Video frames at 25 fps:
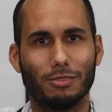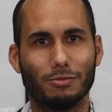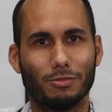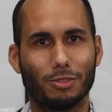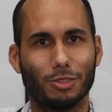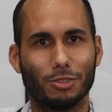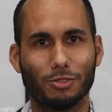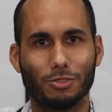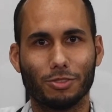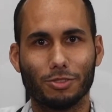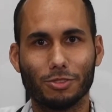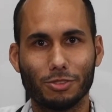
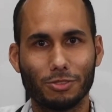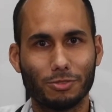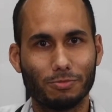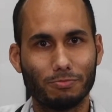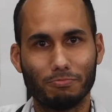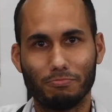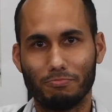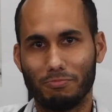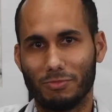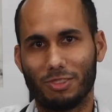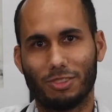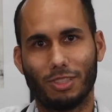just
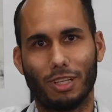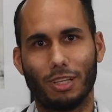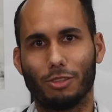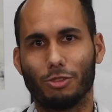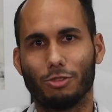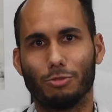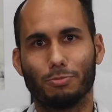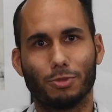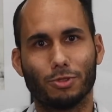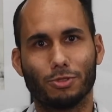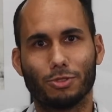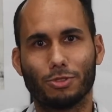decided
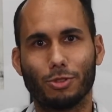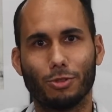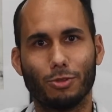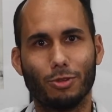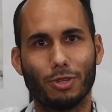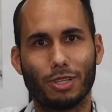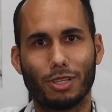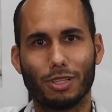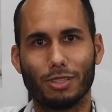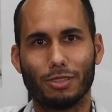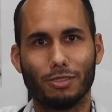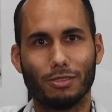to pursue
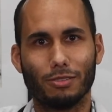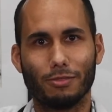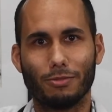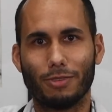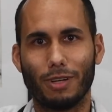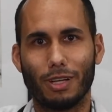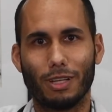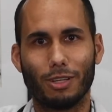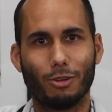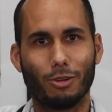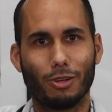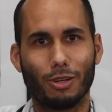it and
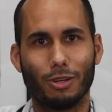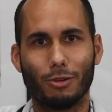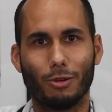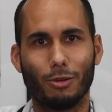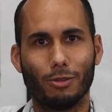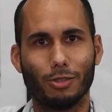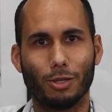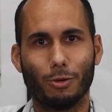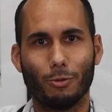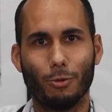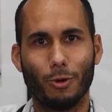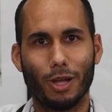follow it all
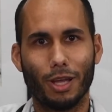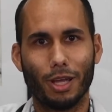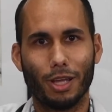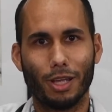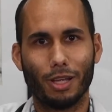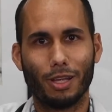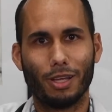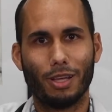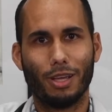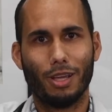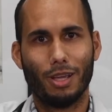the way.